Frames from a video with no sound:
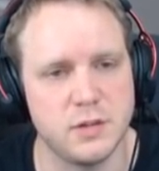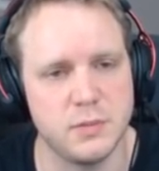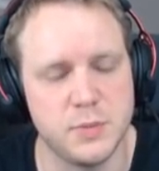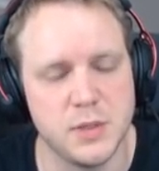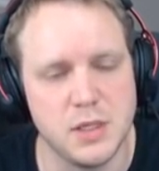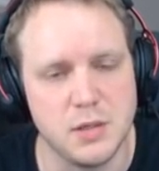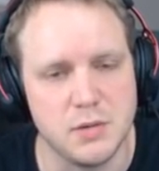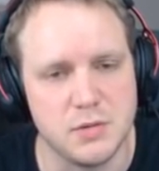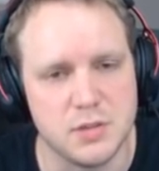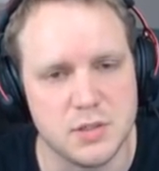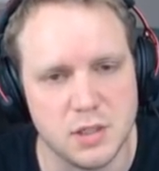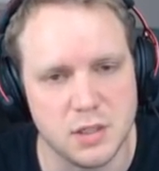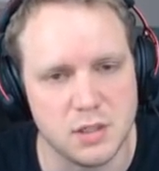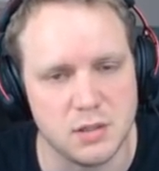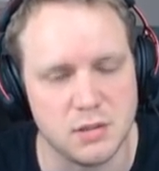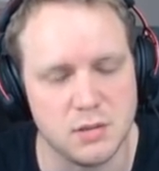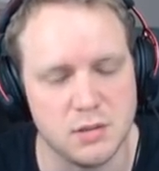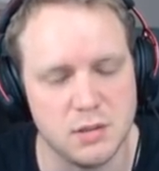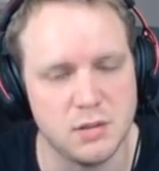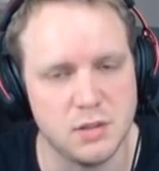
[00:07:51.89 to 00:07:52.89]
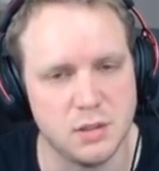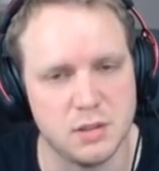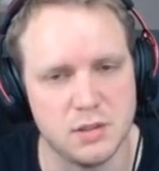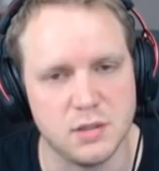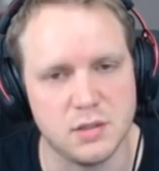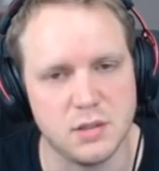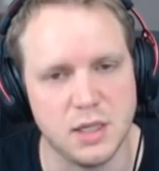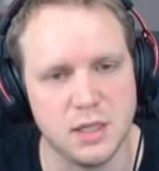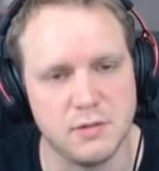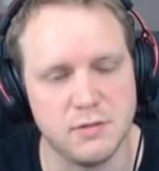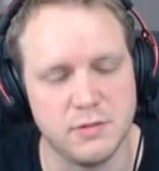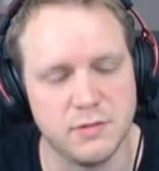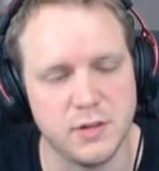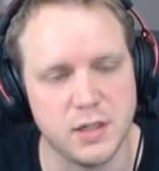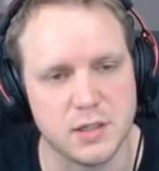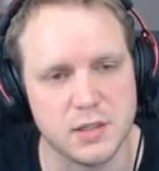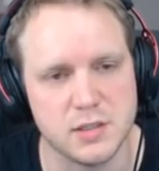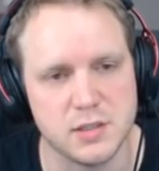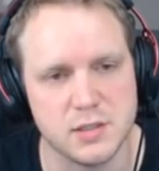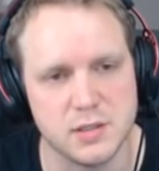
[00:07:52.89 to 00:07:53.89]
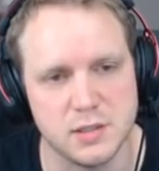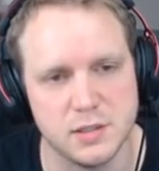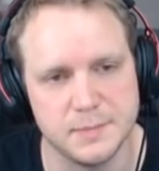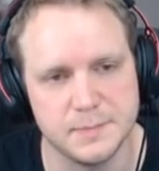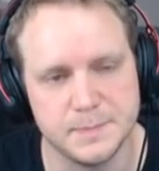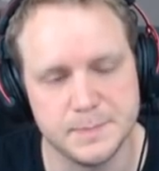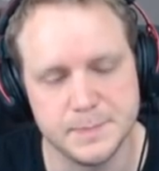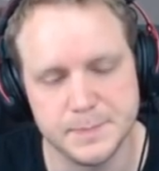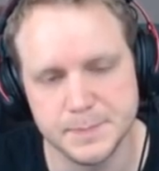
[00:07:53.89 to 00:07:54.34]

abuse that you you can inflict, isn't it?